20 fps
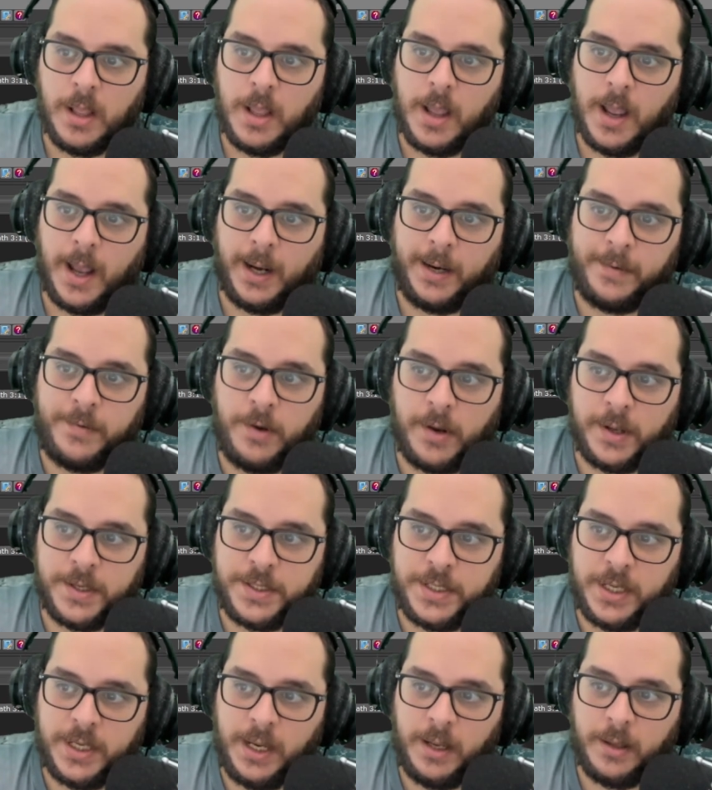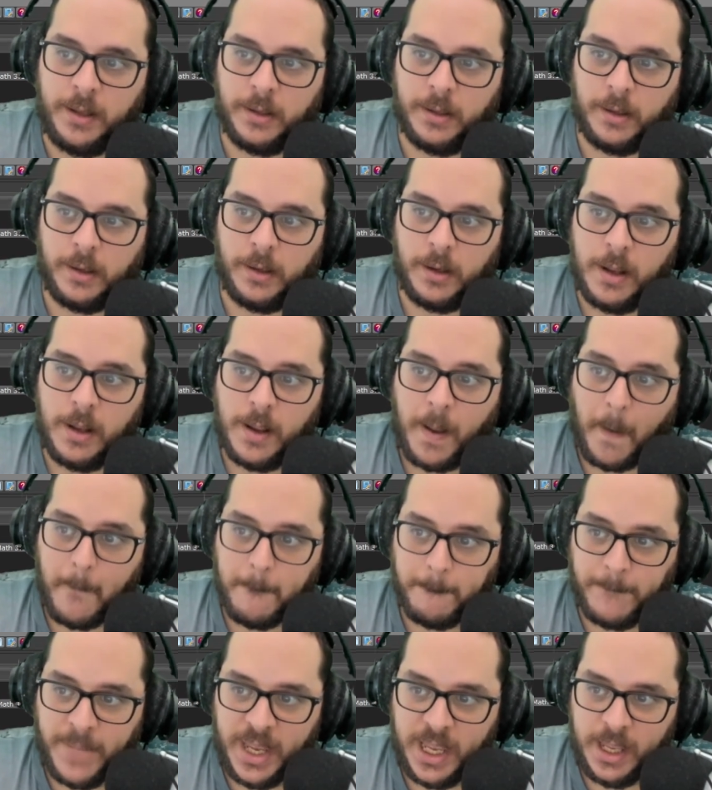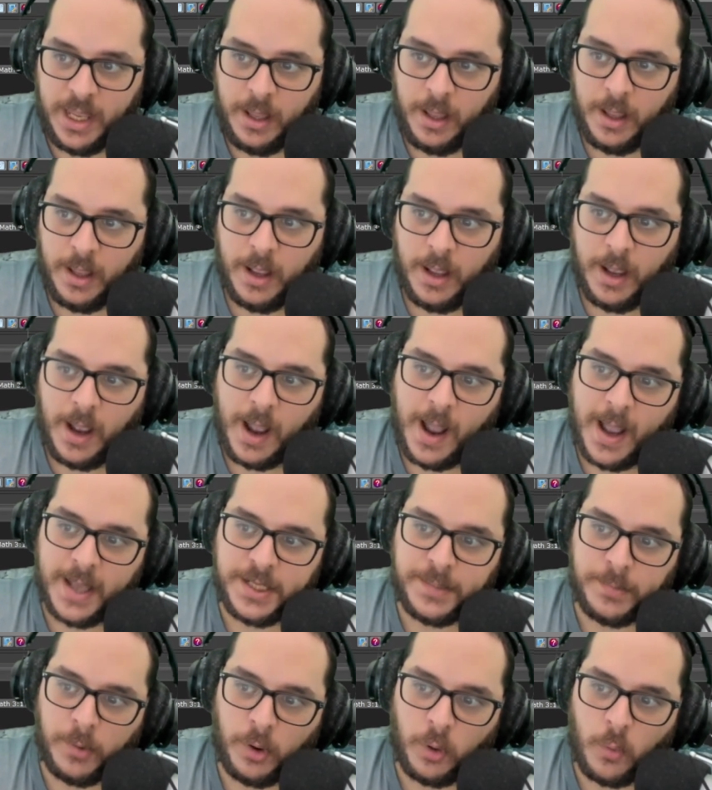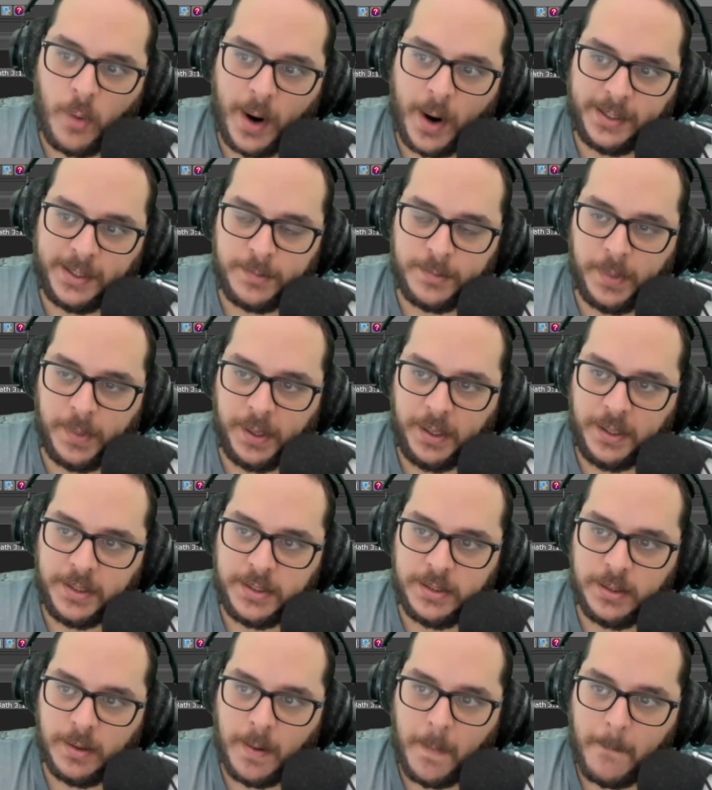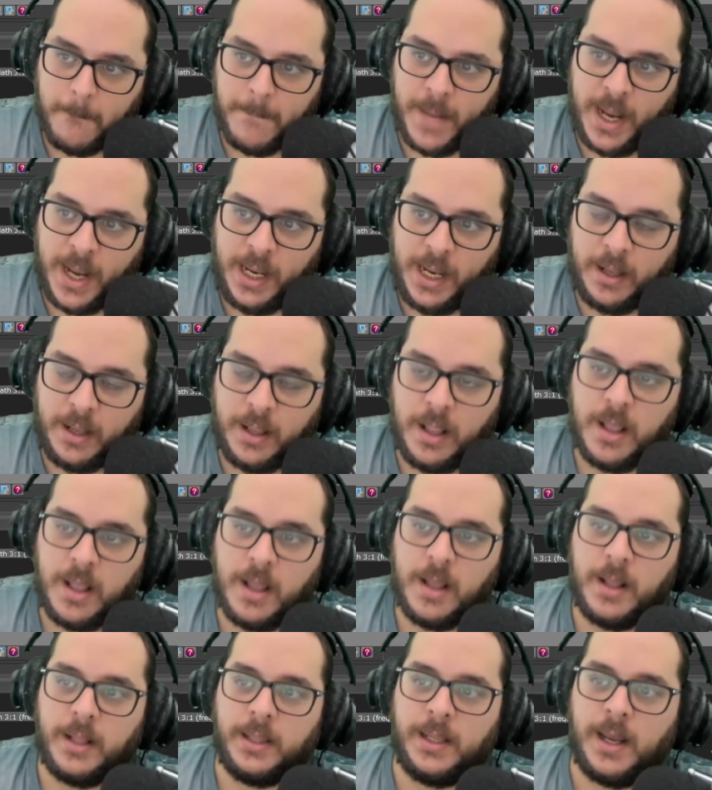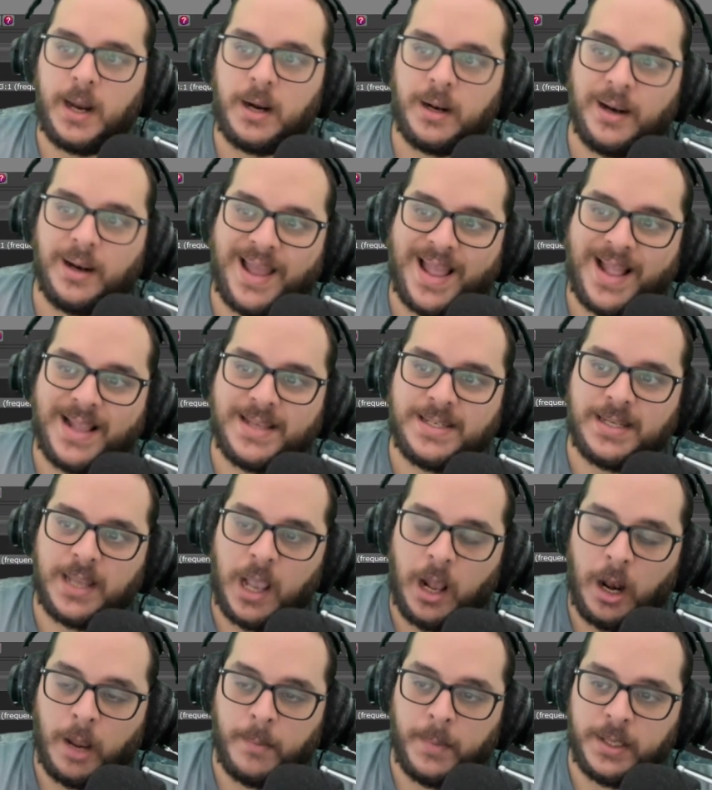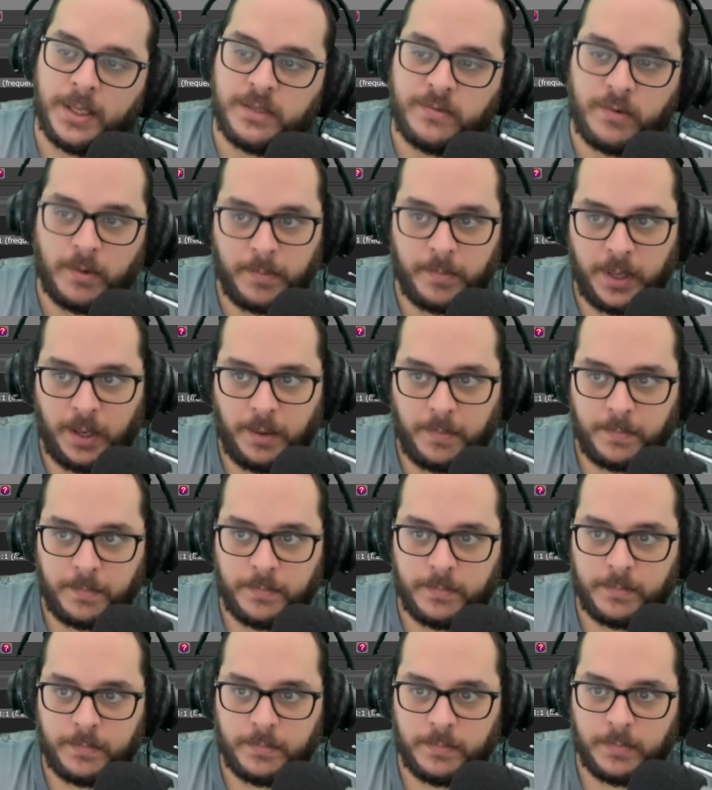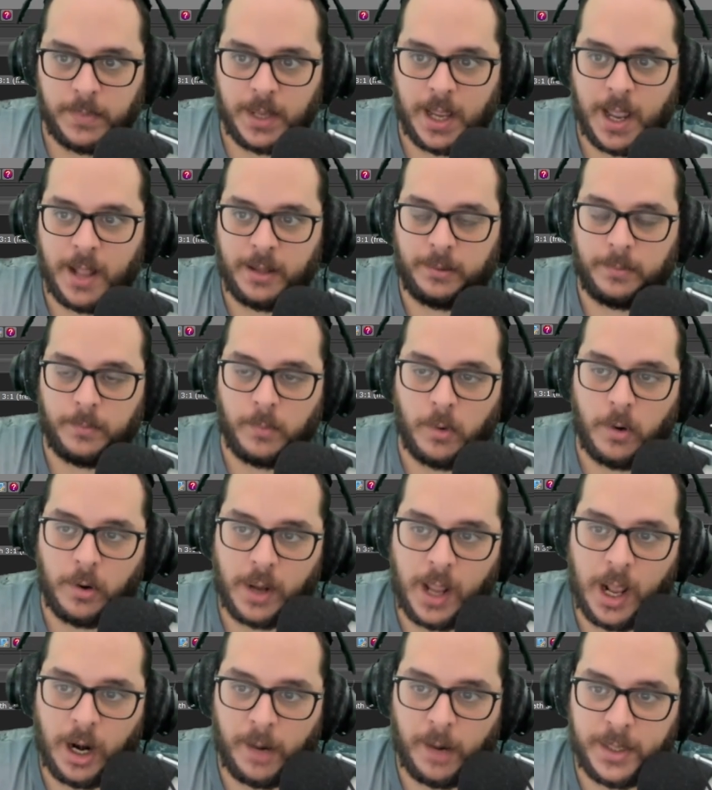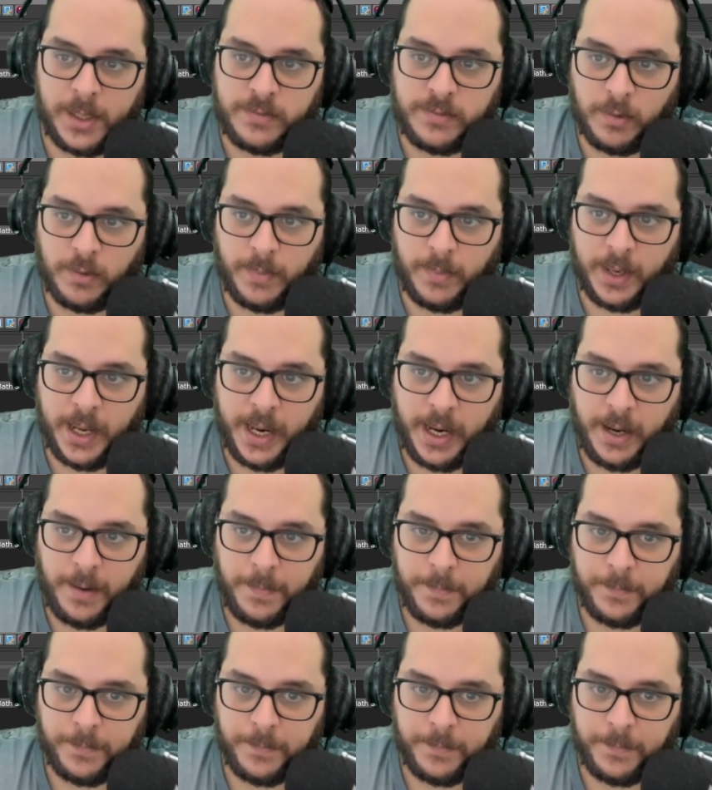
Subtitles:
And as you can see, B has more white space, meaning there are less elements from B and more elements from A.